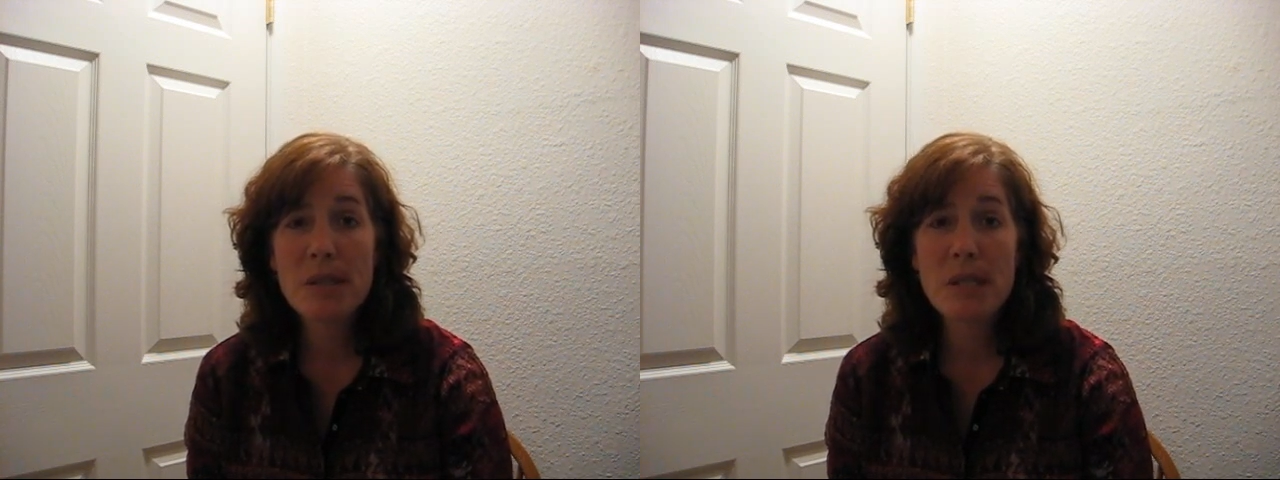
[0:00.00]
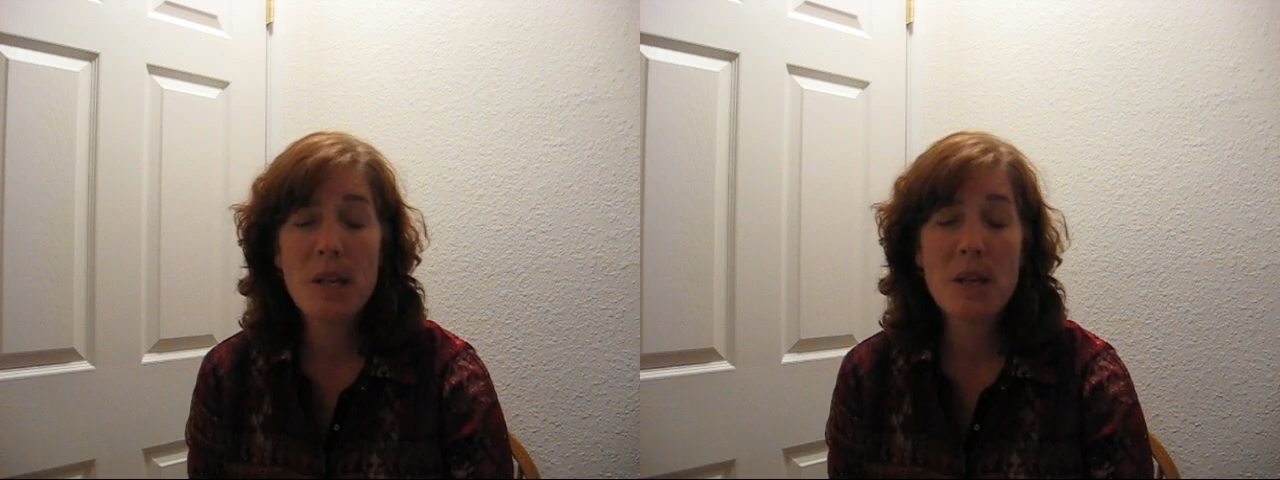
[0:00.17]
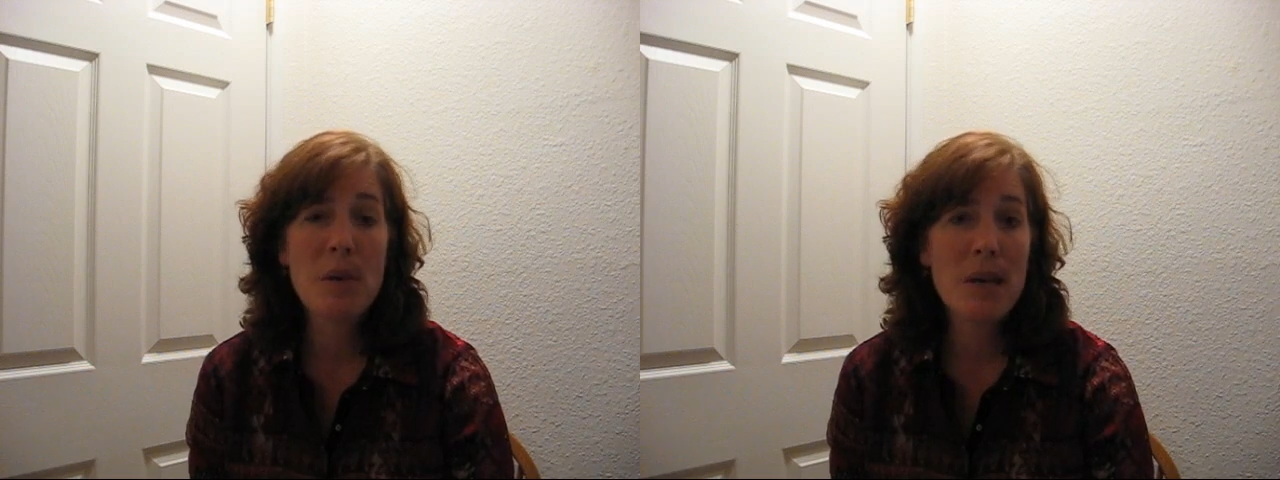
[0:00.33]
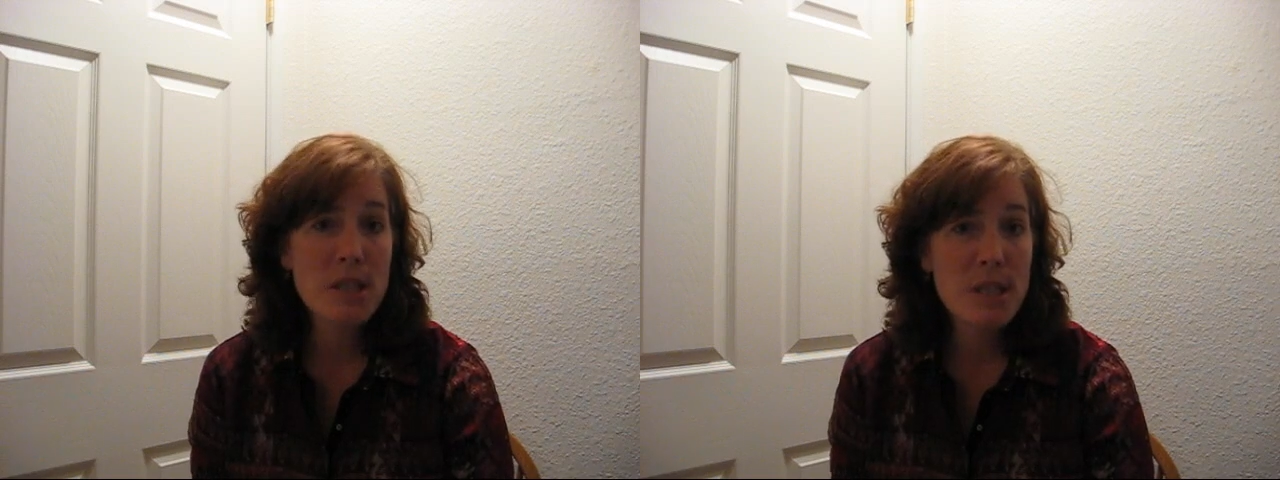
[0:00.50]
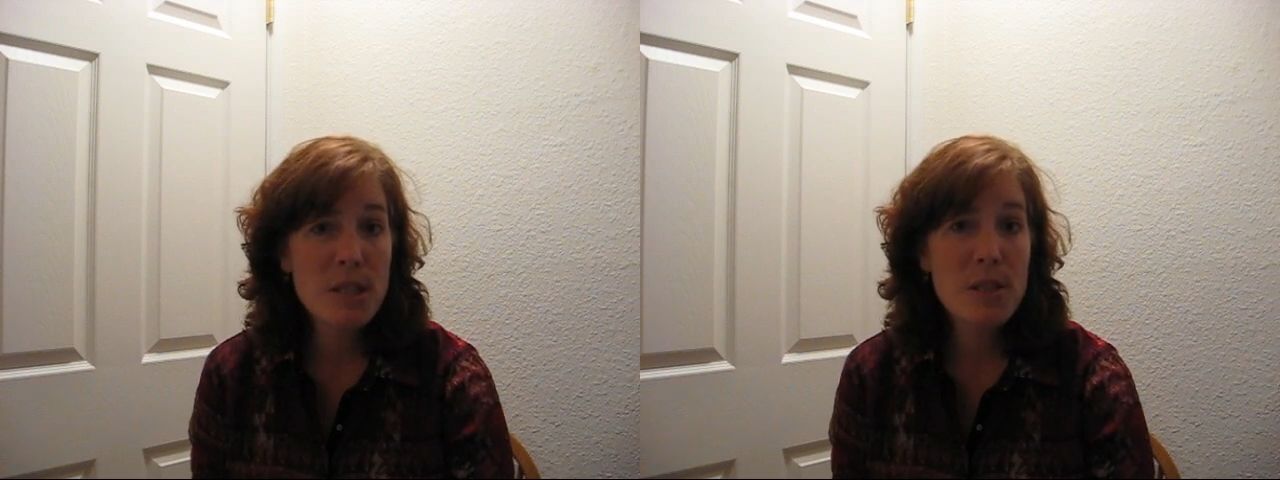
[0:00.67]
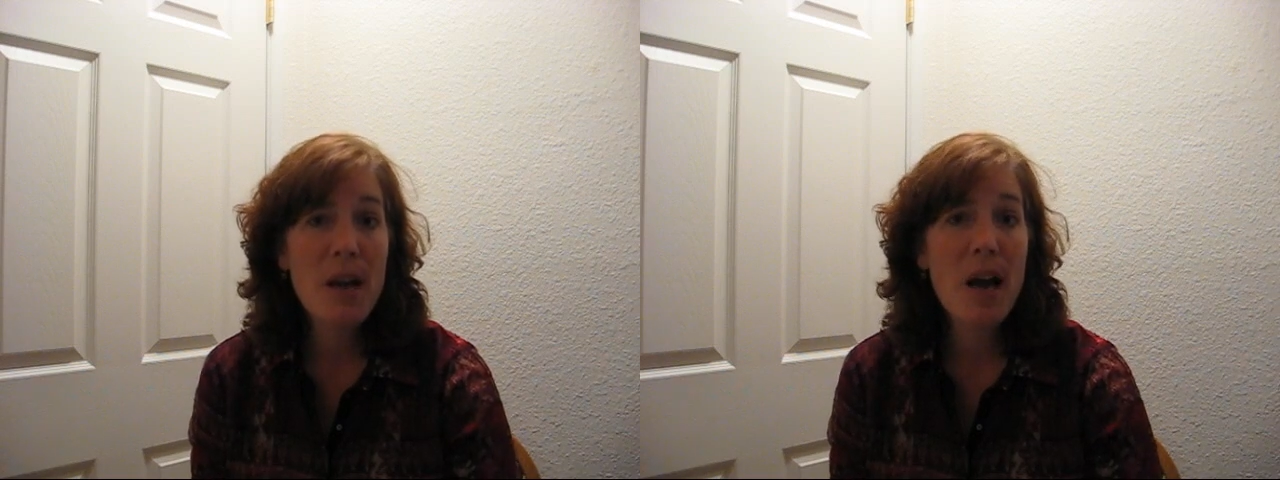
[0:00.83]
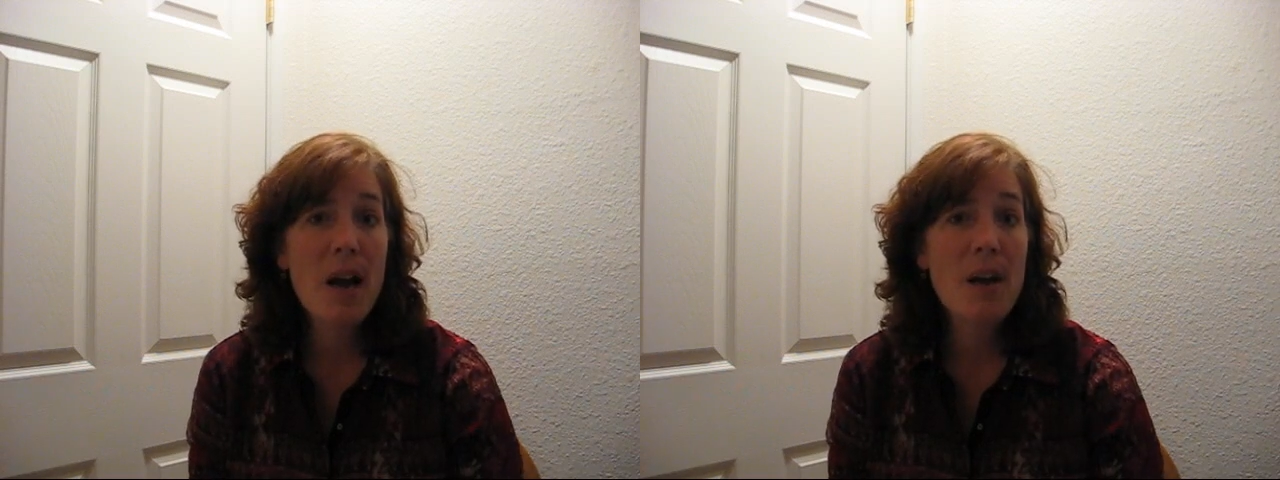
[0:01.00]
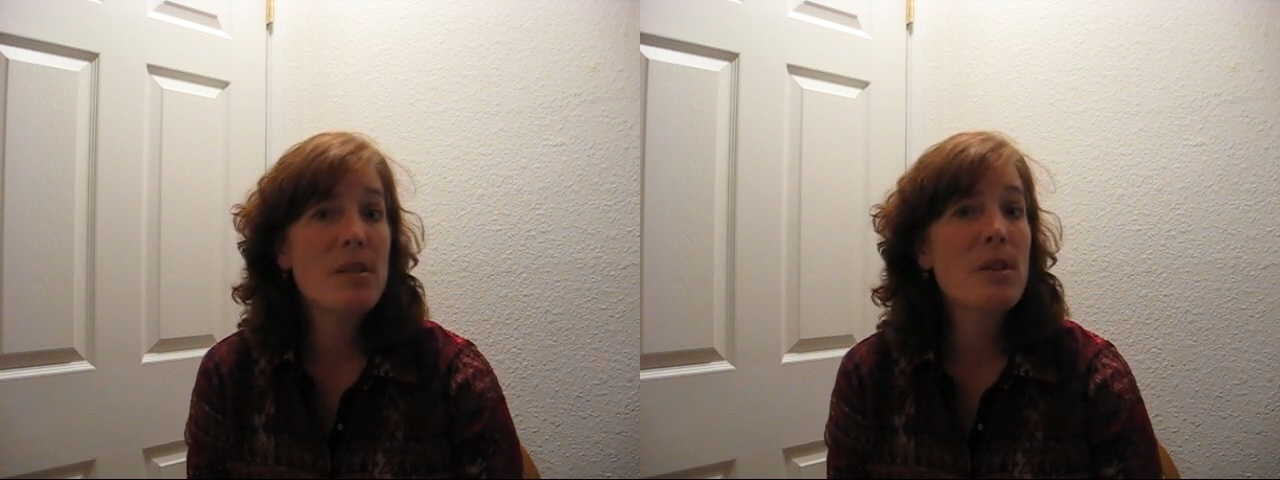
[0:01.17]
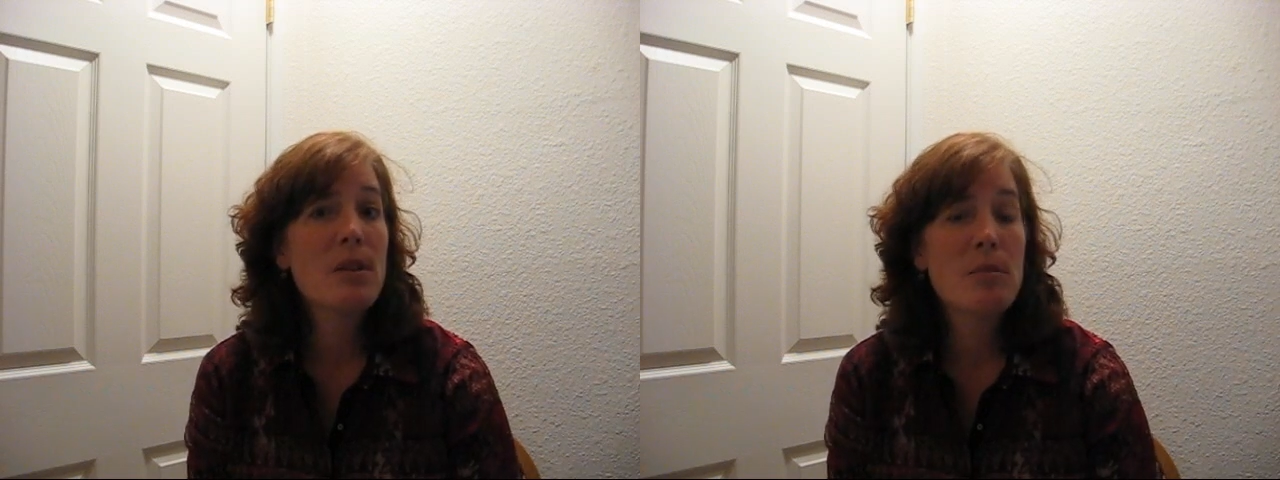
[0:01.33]
Any questions you have,
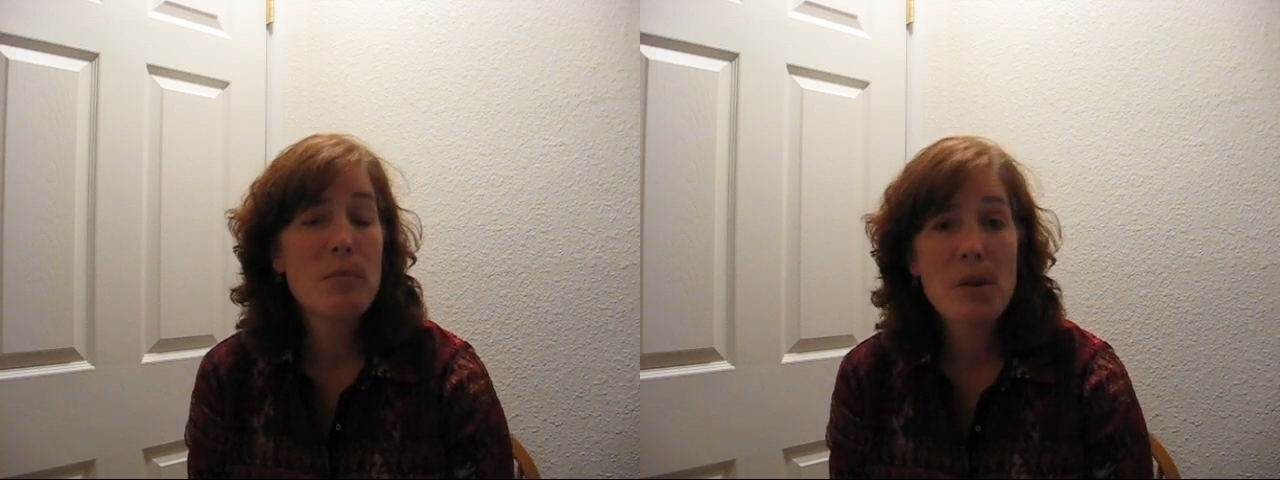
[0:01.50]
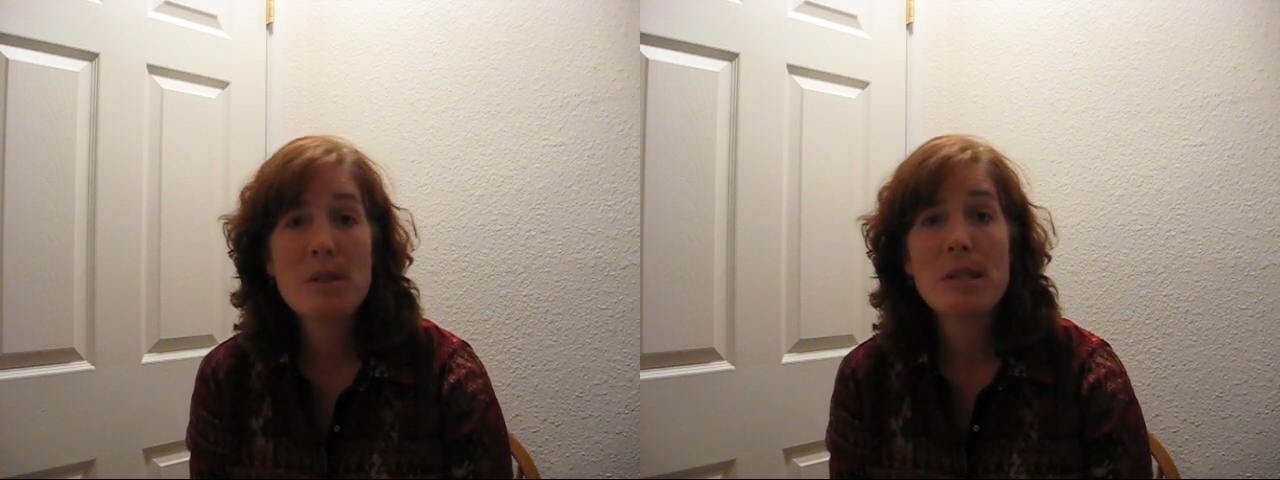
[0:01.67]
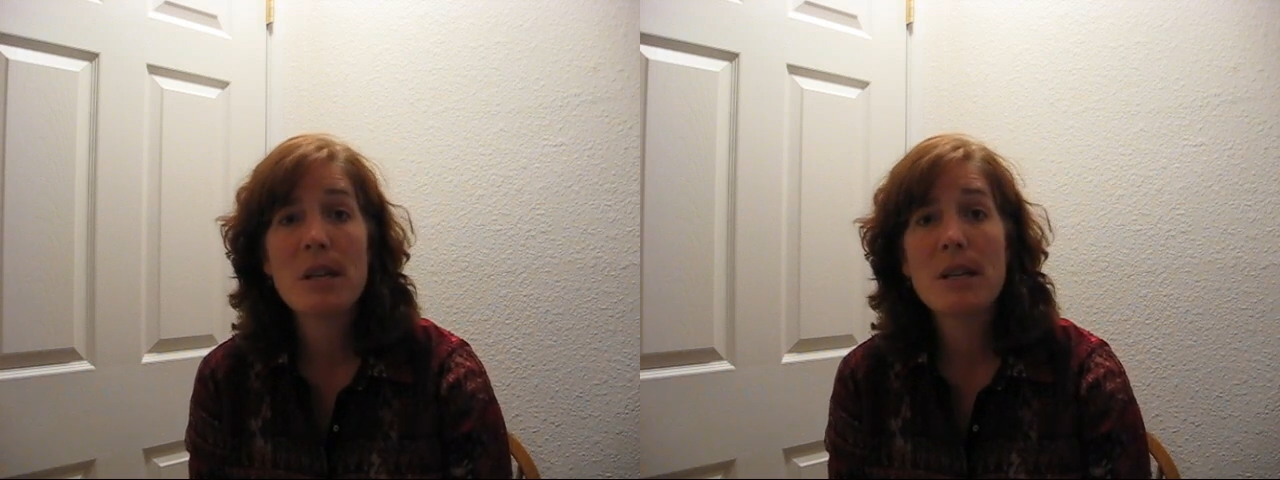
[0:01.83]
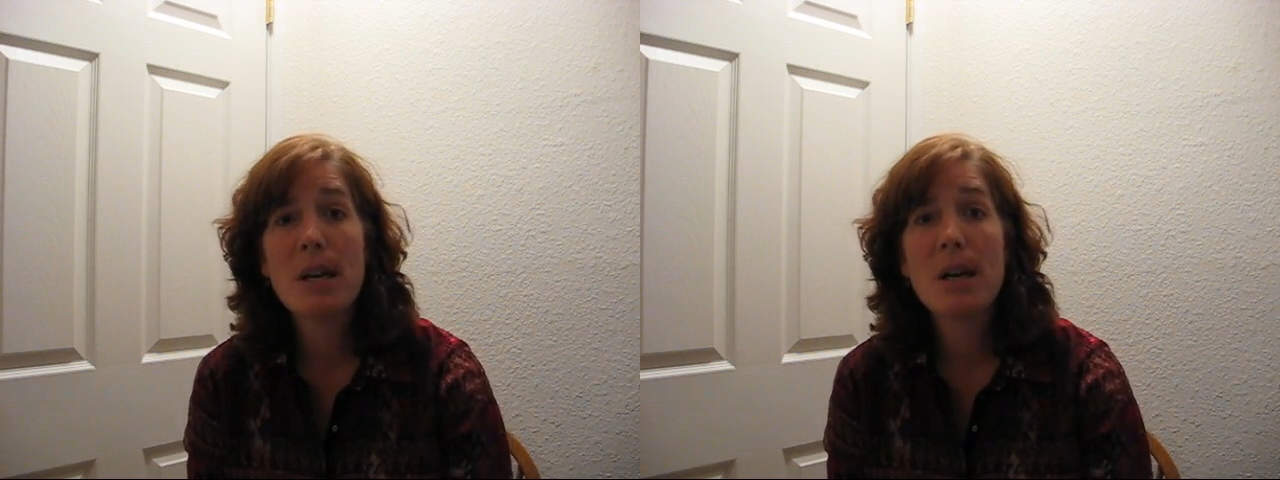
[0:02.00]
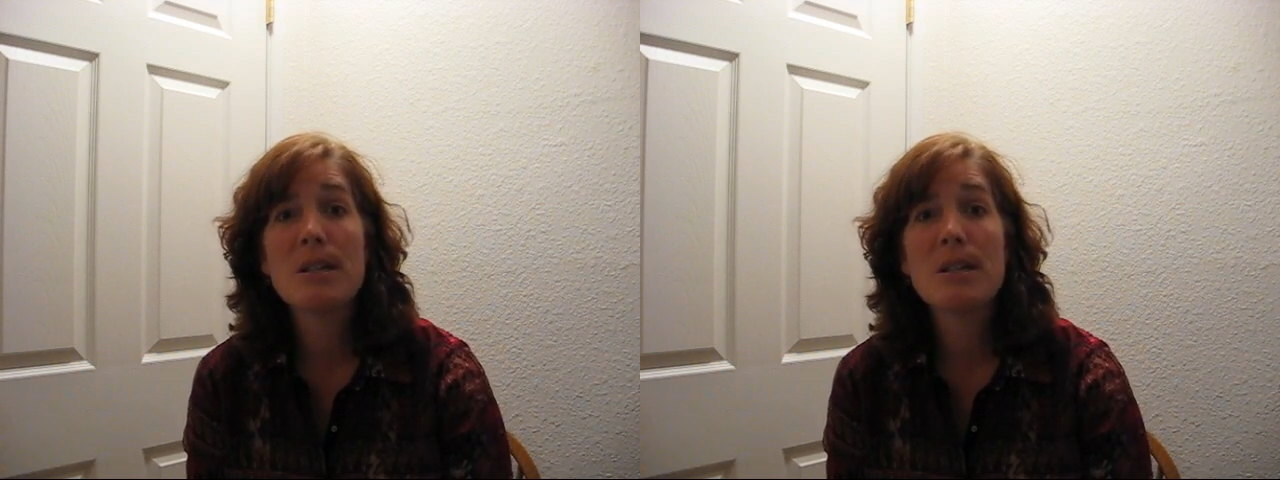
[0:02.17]
you can post on there